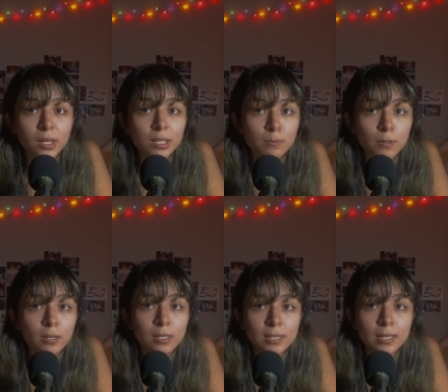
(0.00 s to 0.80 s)

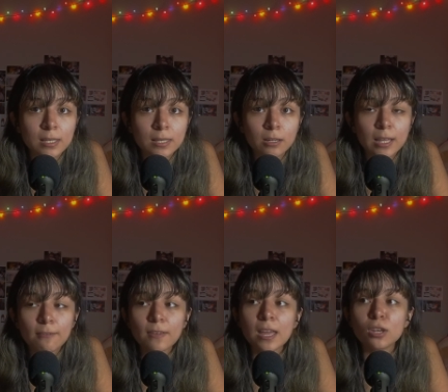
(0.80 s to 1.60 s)
experience that is their
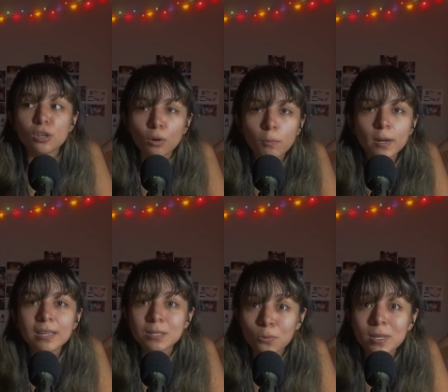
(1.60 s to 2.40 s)
life, and nobody
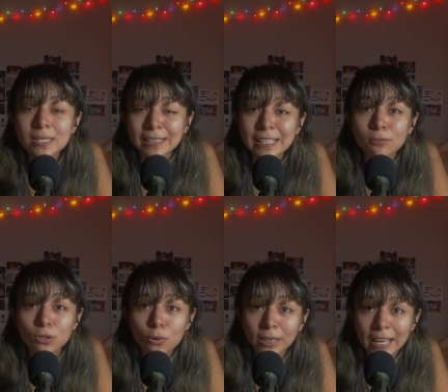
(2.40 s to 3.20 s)
is going to live
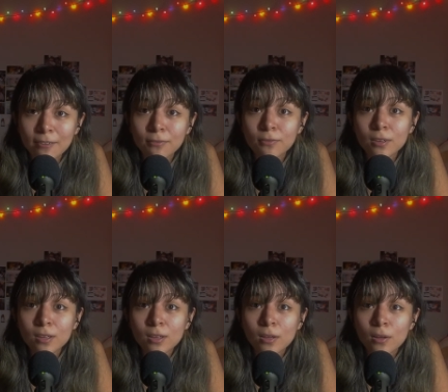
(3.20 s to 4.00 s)
your life
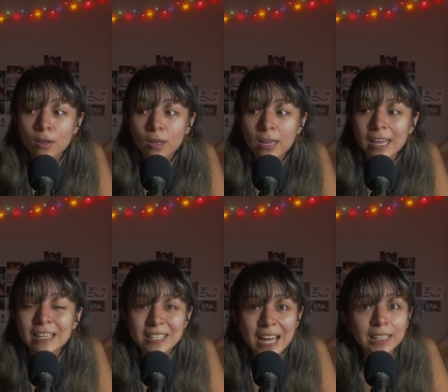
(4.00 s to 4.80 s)

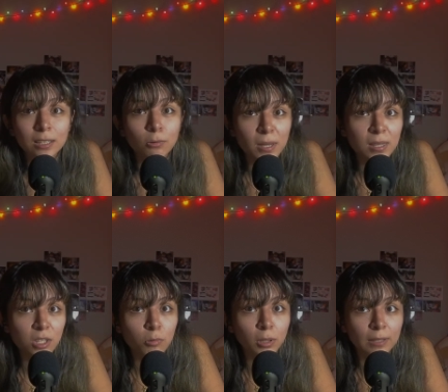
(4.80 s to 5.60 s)
exactly the way that
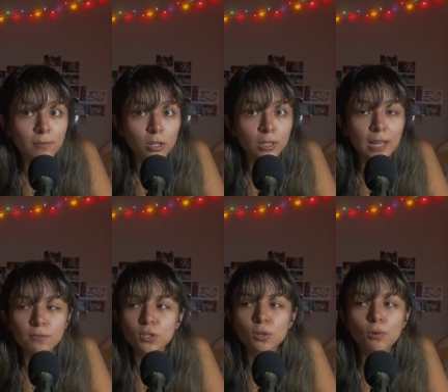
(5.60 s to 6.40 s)
you are living your life.
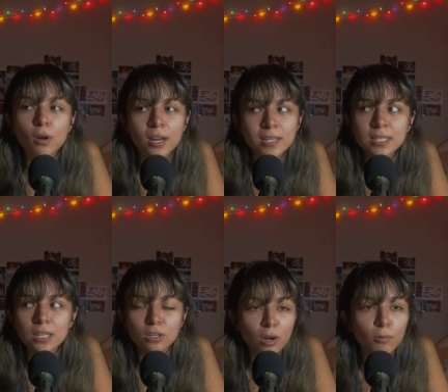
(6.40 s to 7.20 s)
So honestly,
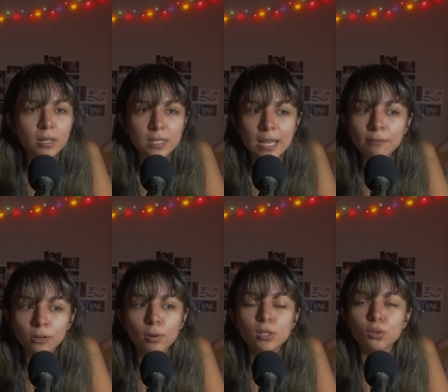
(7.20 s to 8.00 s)
no one is ever
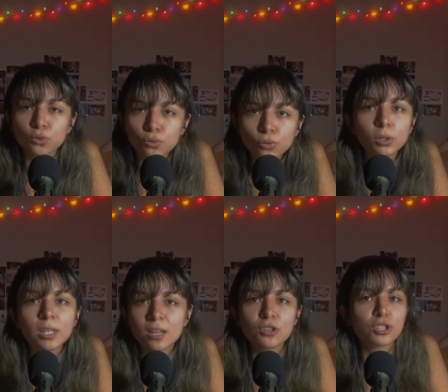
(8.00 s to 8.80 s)
going to
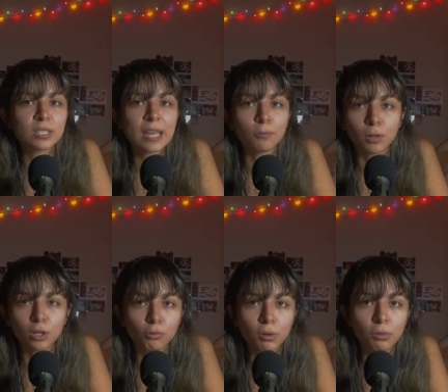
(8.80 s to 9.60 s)
truly understand what you're
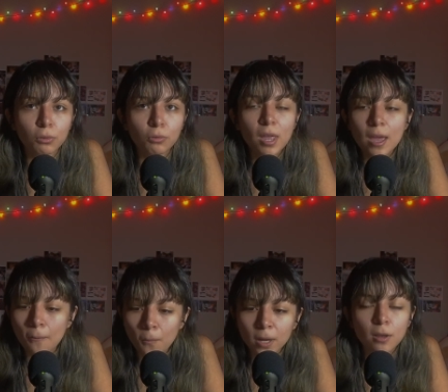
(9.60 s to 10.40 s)
going through
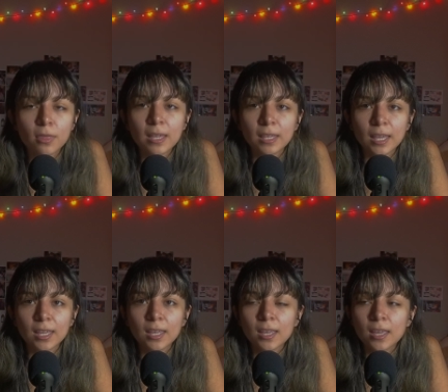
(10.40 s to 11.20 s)
and what you're thinking
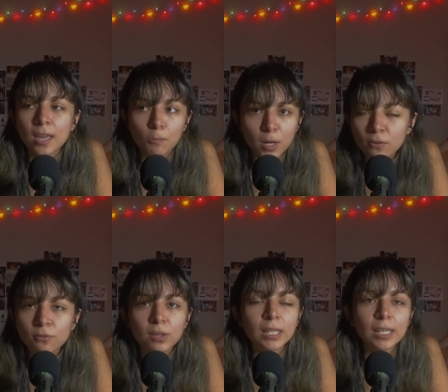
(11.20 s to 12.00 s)
and what you're
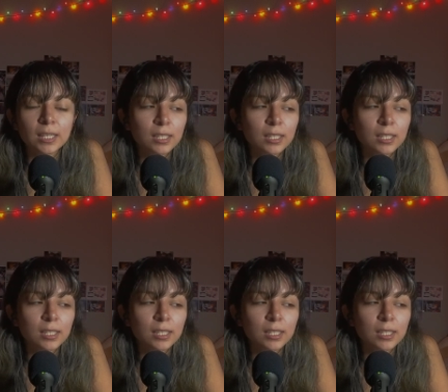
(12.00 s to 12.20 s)
feeling.